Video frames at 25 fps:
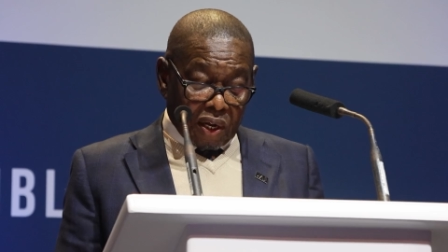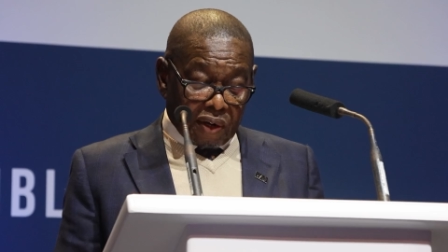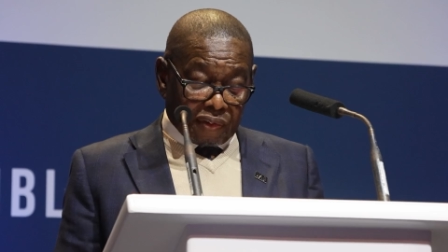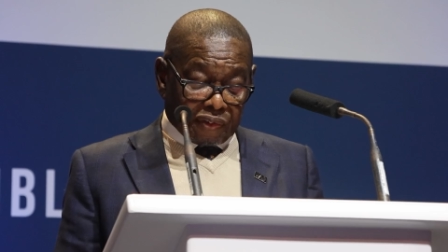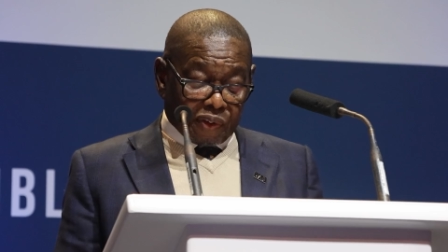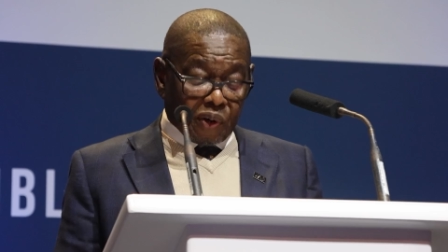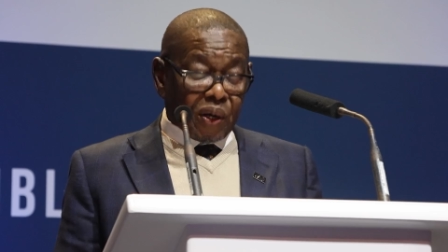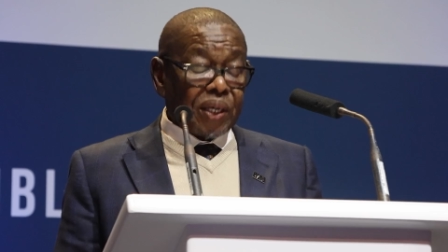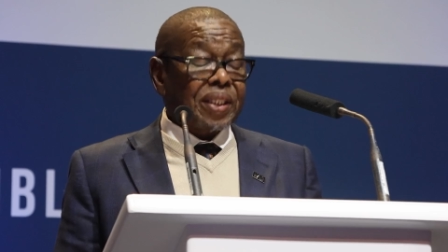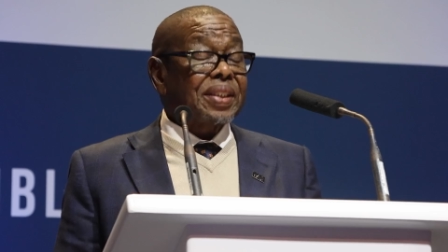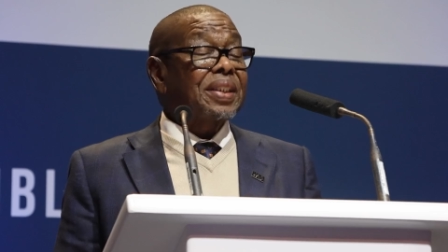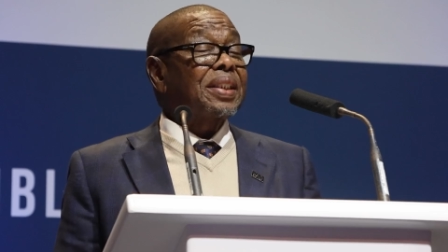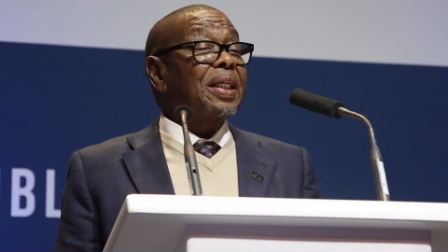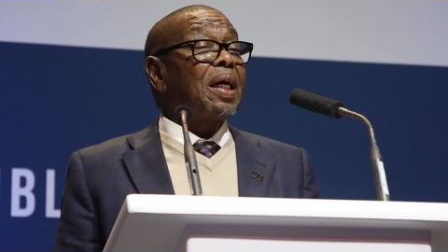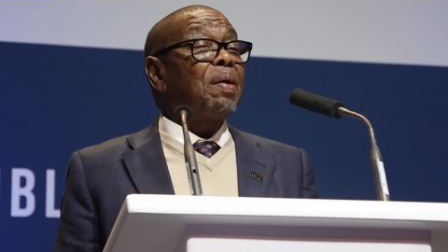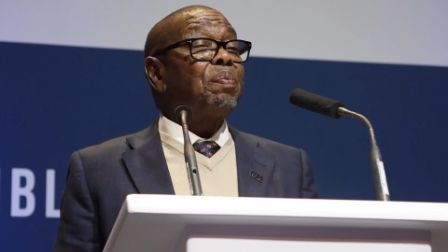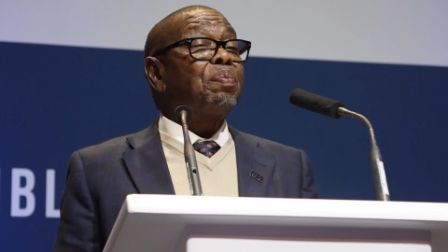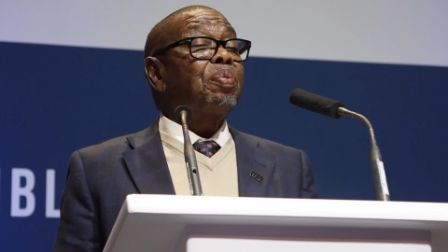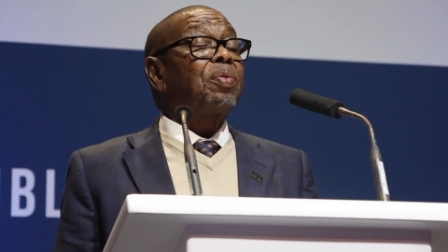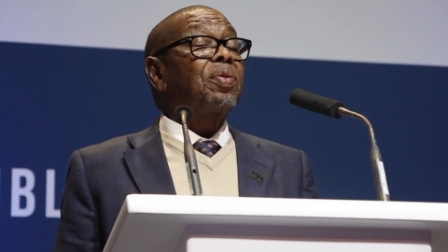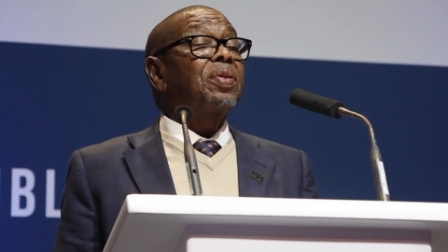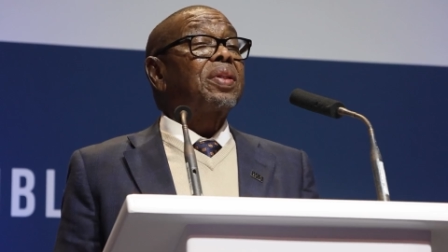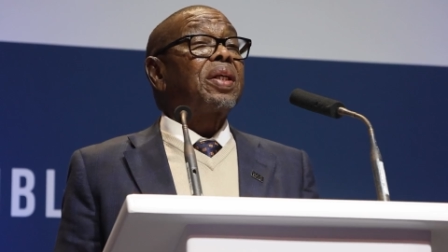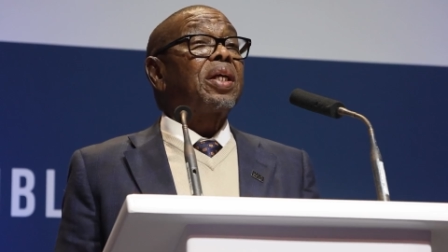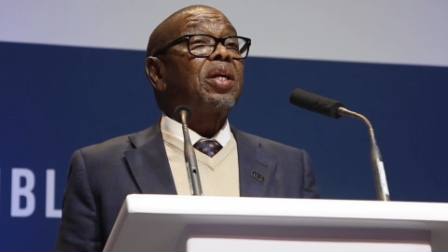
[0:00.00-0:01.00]
For
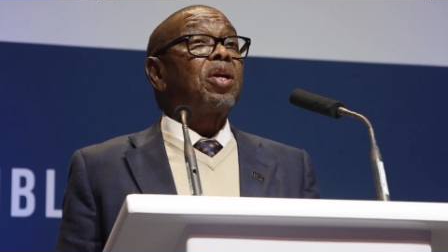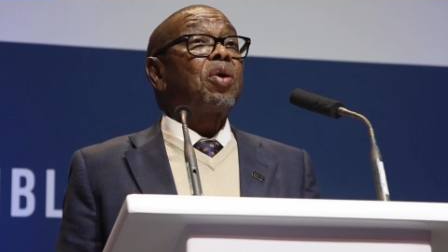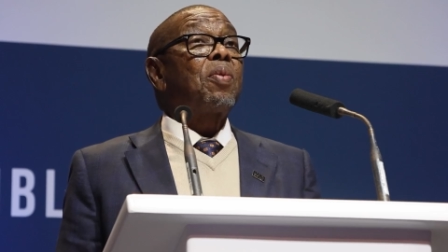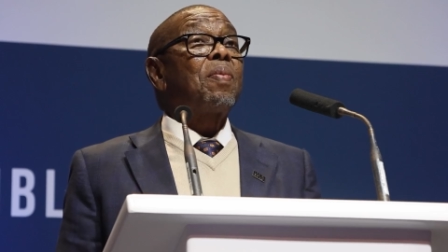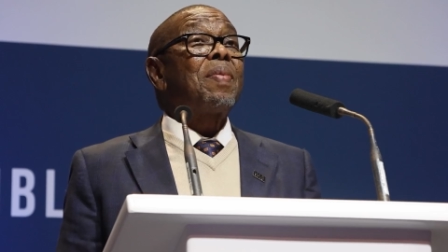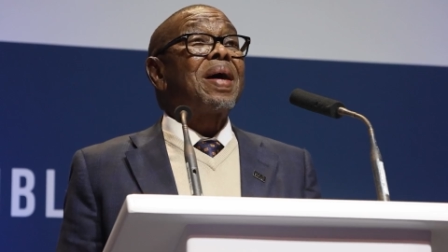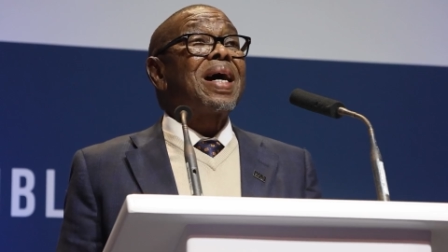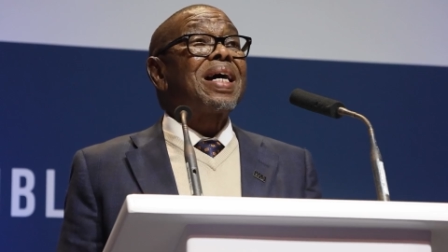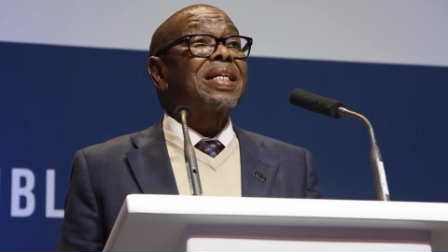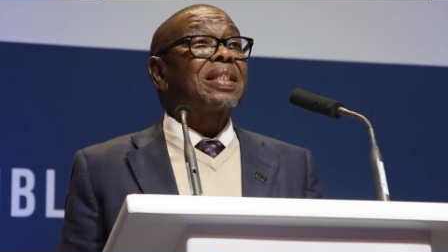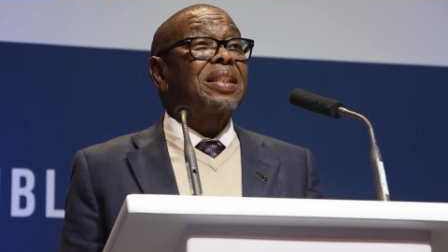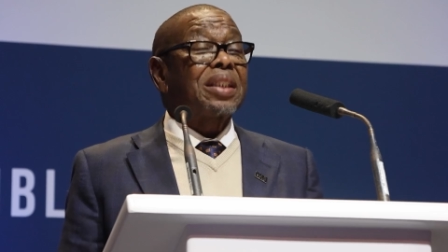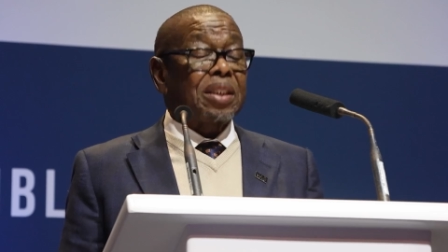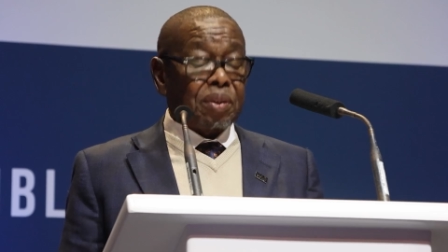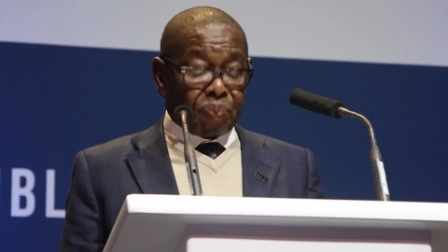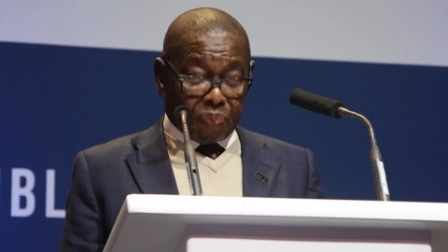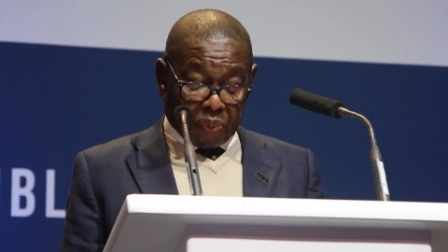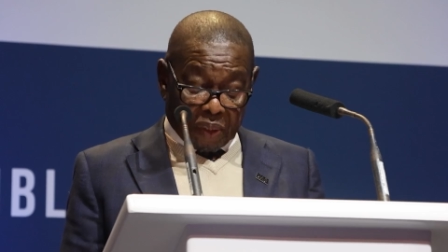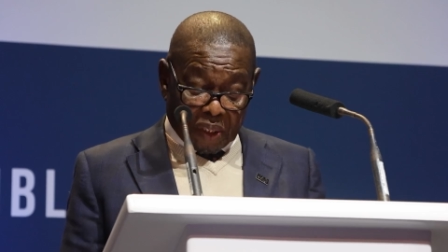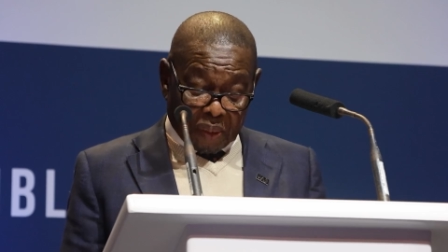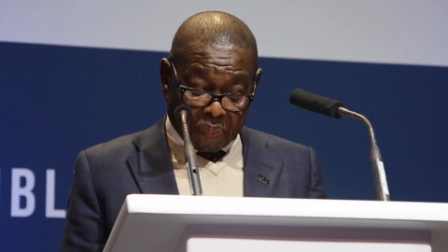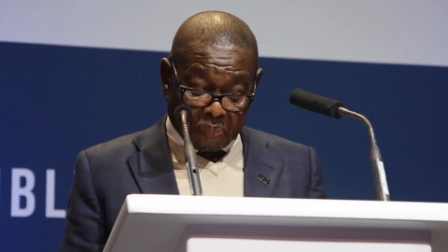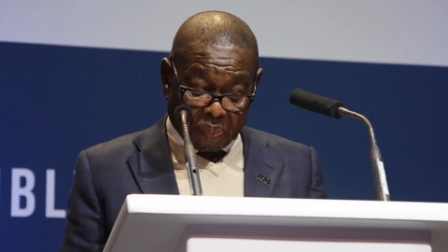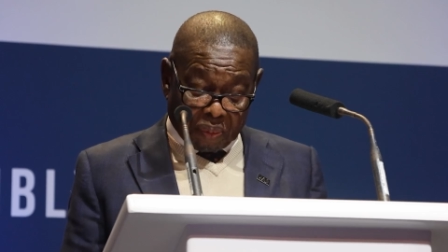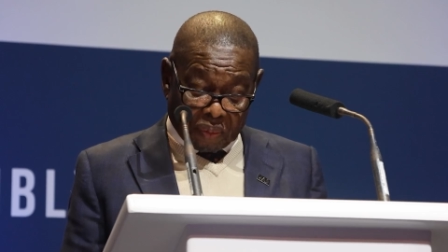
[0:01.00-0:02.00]
example, the
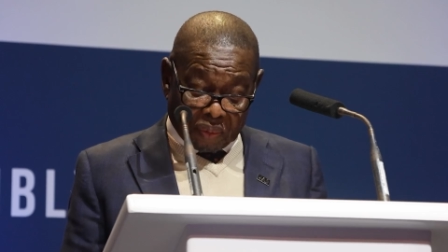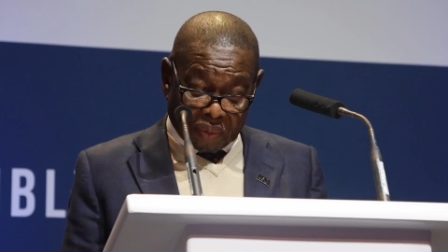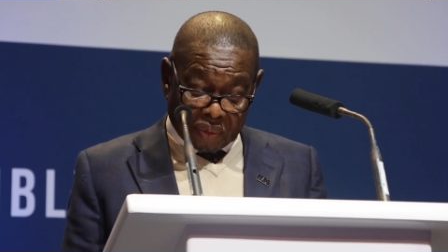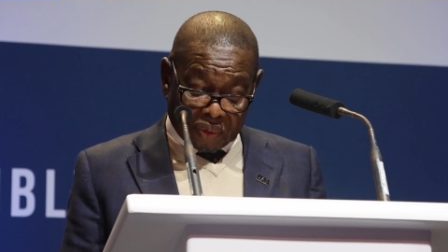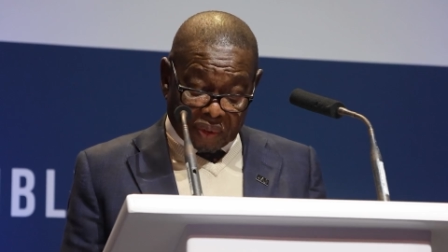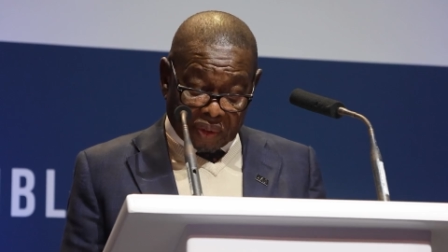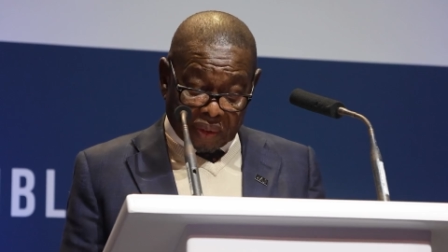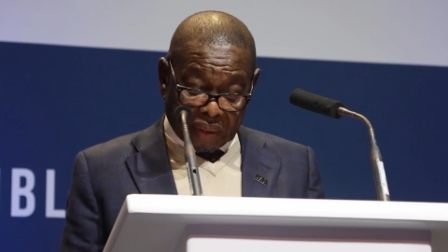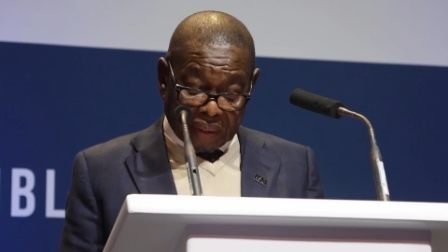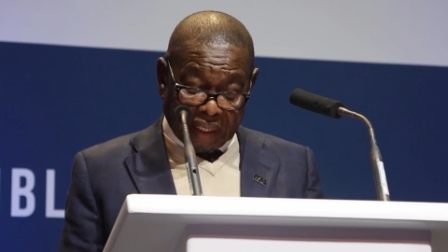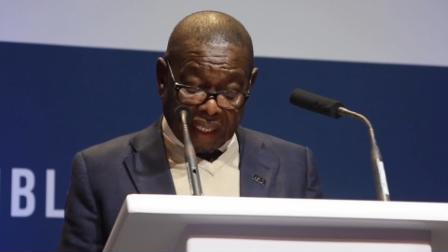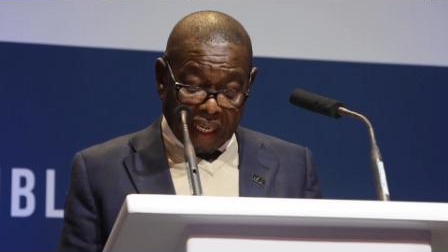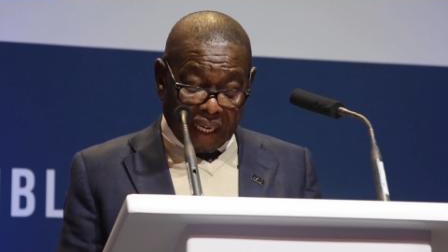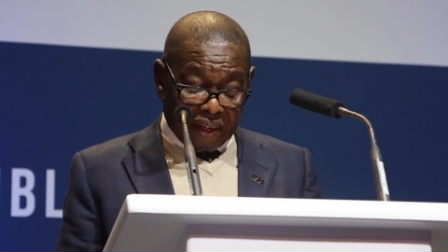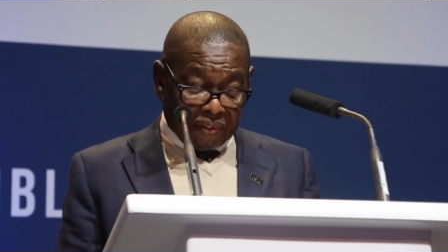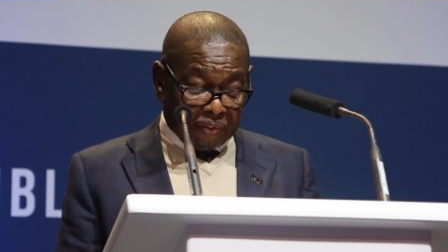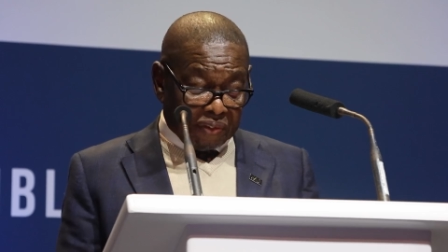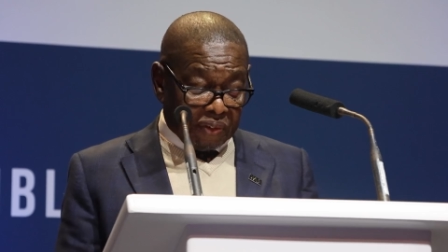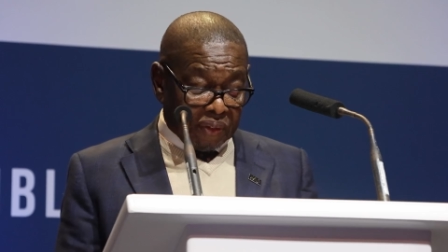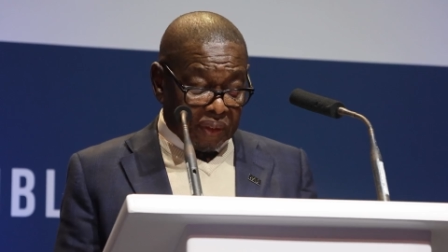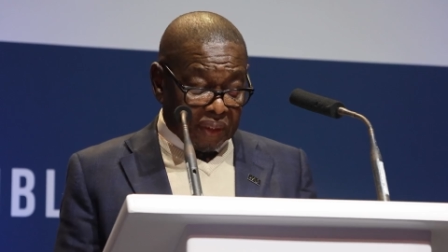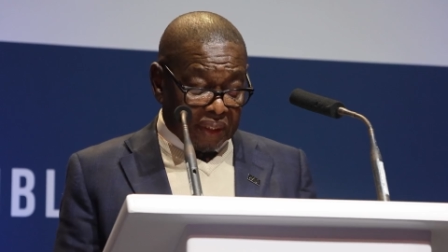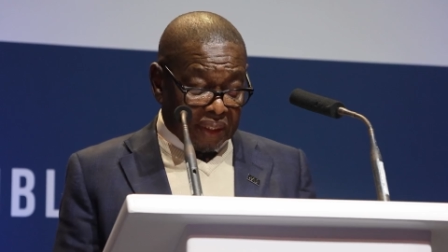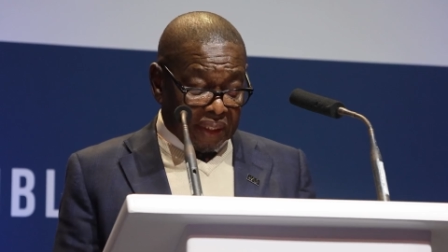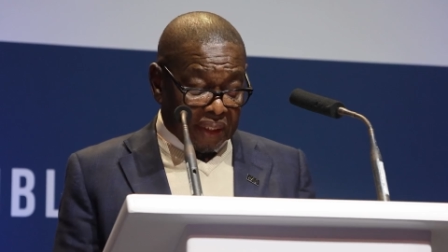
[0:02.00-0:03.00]
nomadic peoples
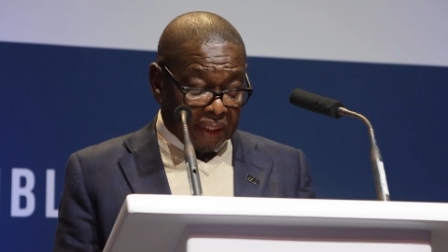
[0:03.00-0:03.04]
carefully